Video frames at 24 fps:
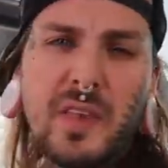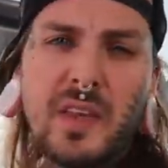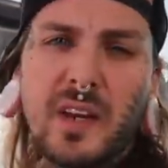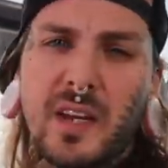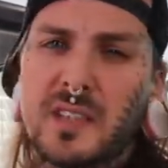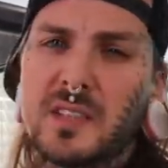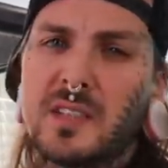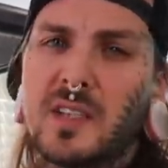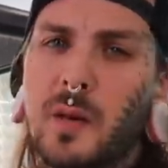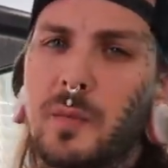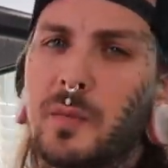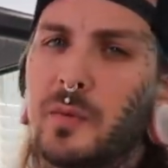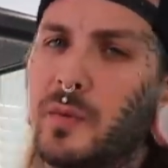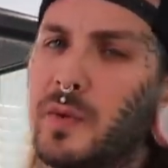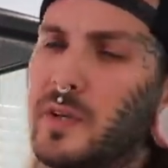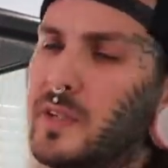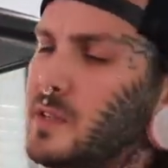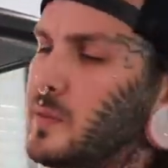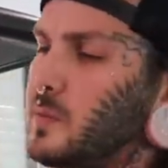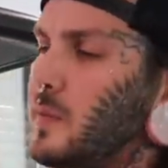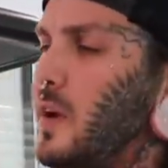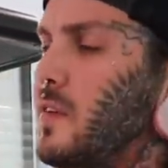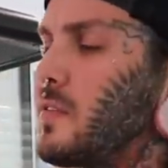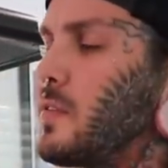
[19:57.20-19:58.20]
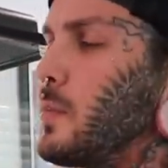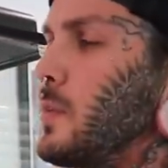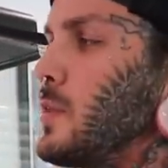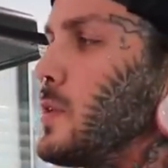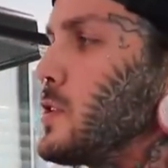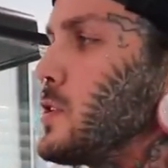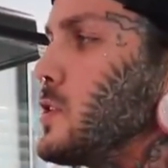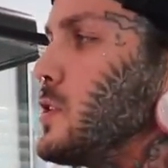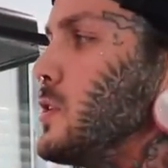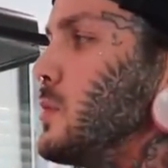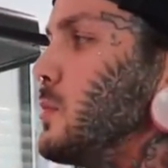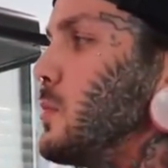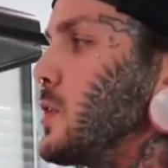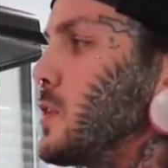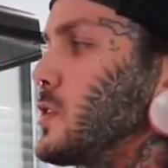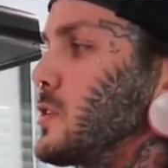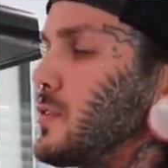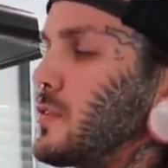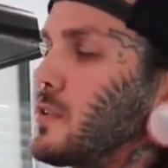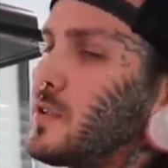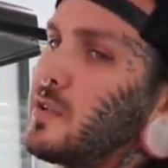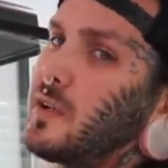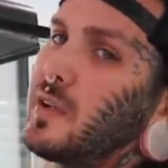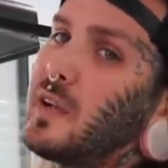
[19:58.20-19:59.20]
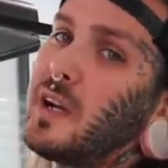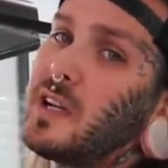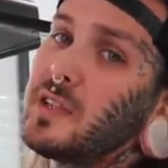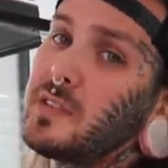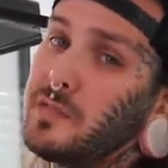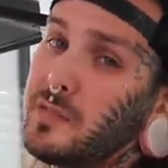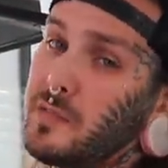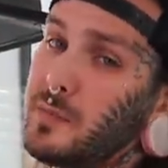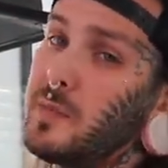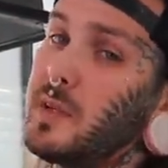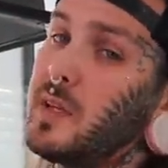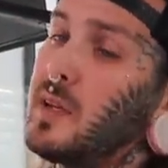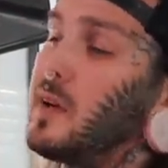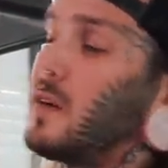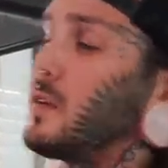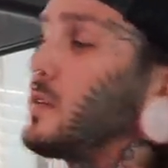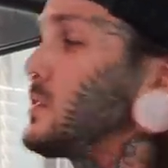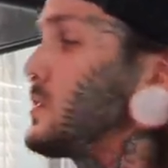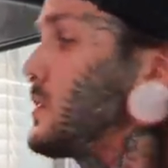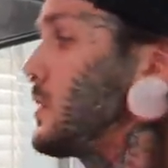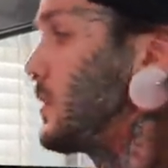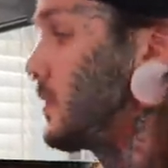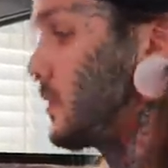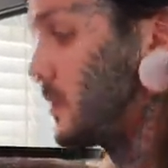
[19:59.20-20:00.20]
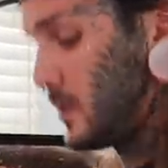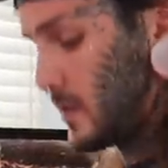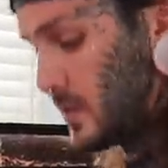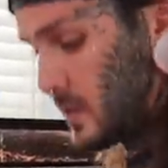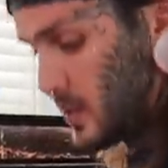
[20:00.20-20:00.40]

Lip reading: in the next couple weeks, I'm gonna have a bunch of new merch for you guys, for me also.